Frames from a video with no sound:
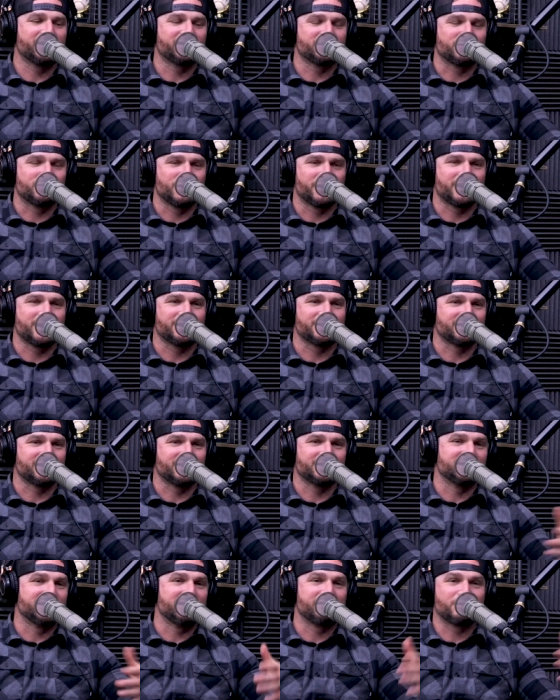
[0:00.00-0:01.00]
his workouts, so
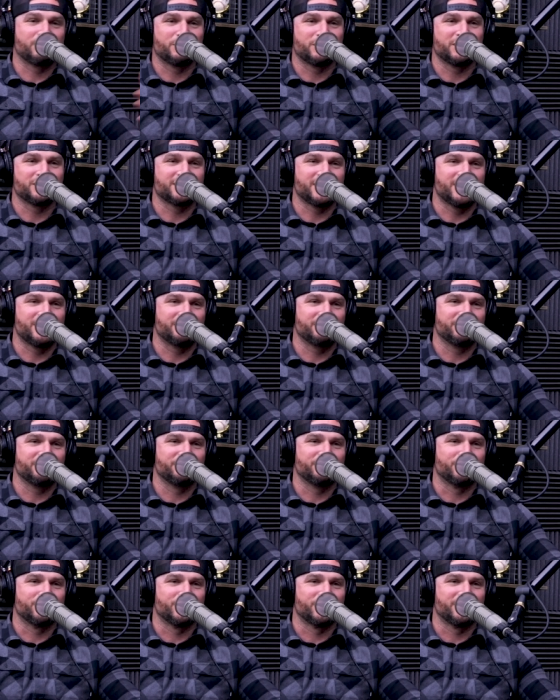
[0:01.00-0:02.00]
he's never worked out
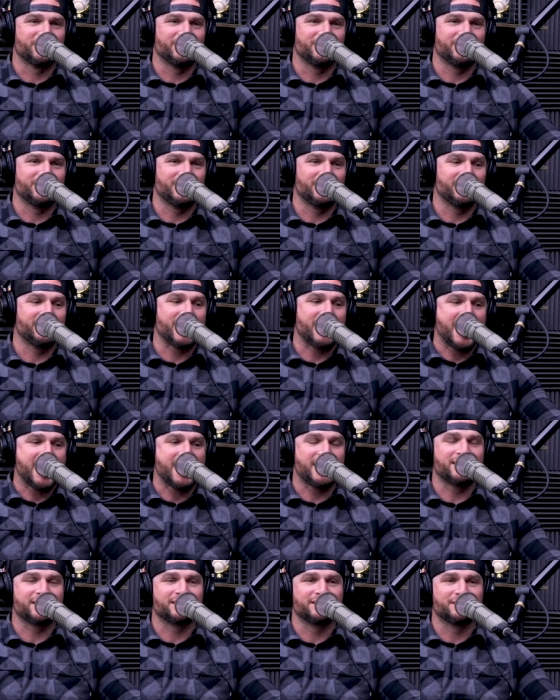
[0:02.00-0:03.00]
before and then, and then
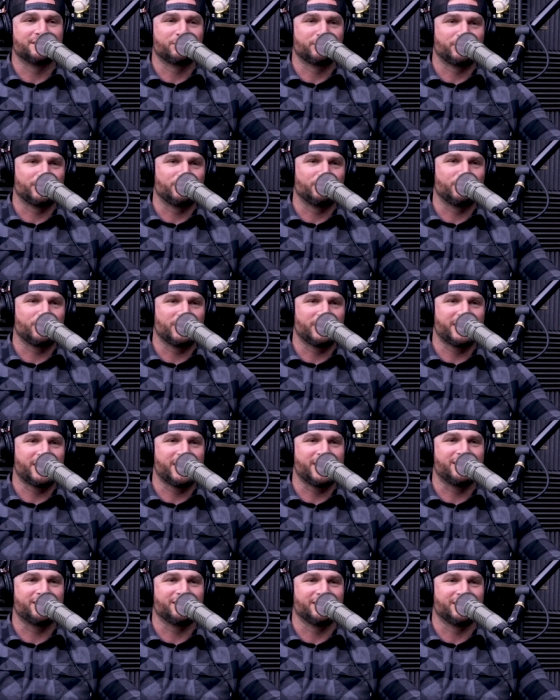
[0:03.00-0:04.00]
added the
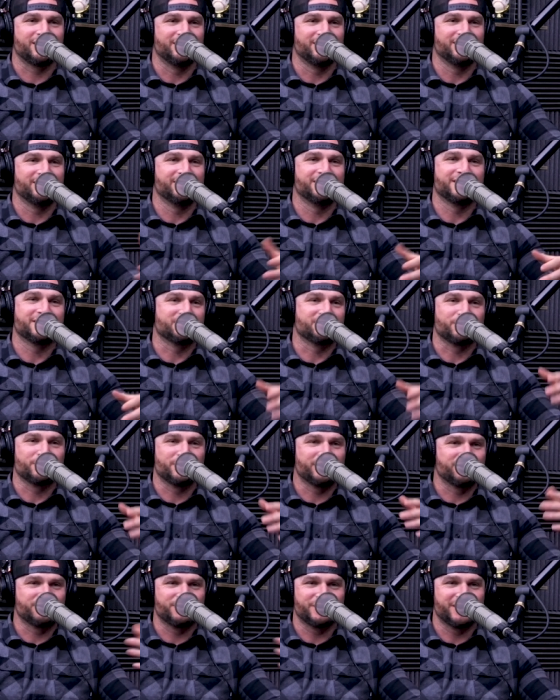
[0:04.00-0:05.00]
pre-workout, like doesn't
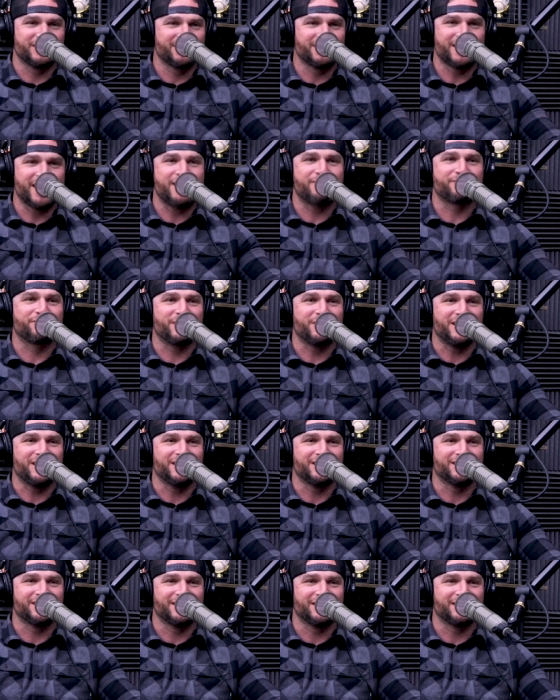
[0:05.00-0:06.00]
really drink
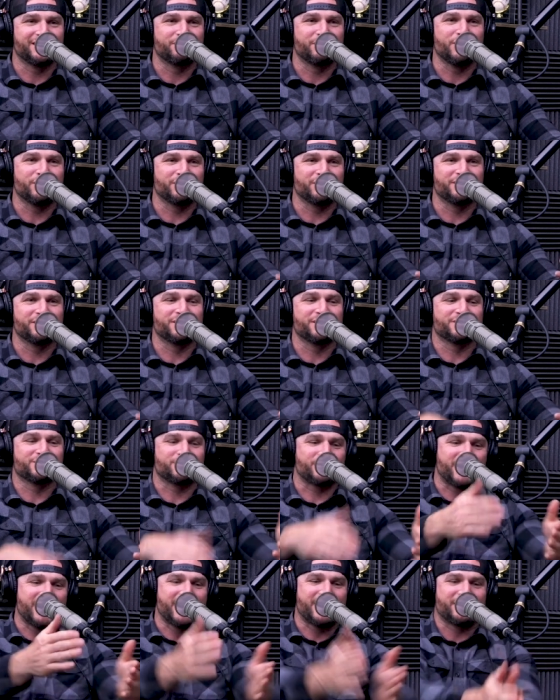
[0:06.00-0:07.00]
caffeine, like both of those
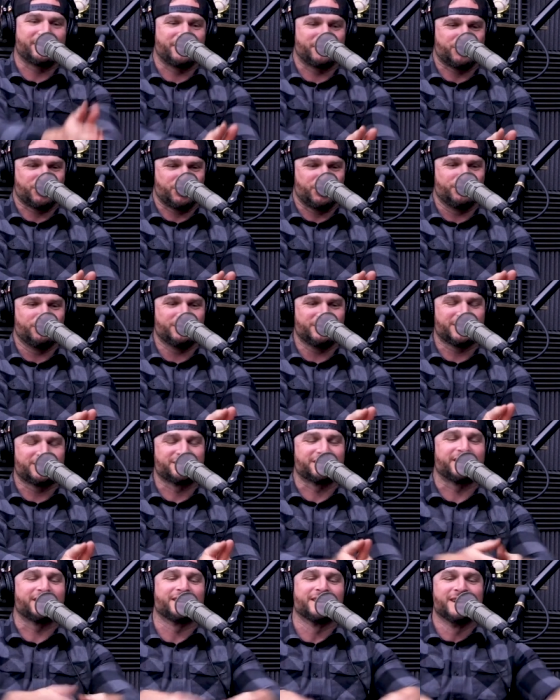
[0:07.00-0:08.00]
right out of the chutes.
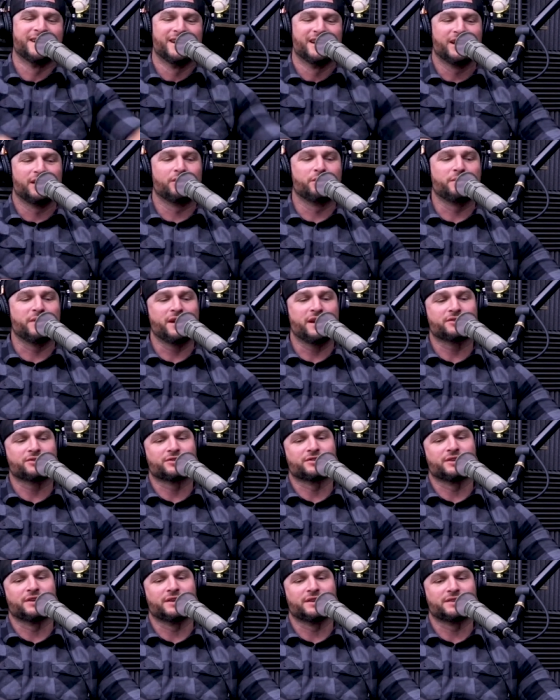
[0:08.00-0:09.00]
It's like it would have been
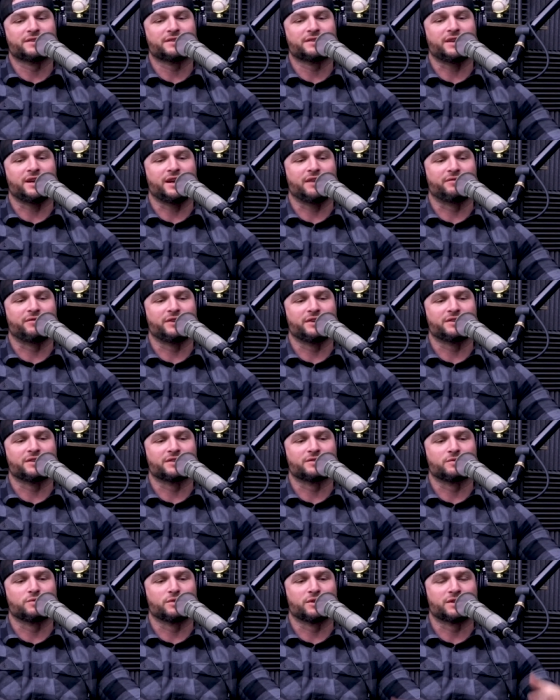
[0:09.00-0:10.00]
interesting to see if he
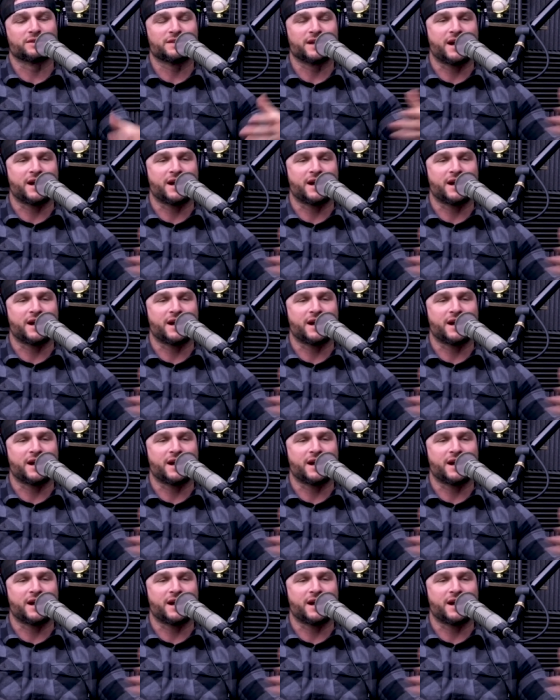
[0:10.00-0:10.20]
just worked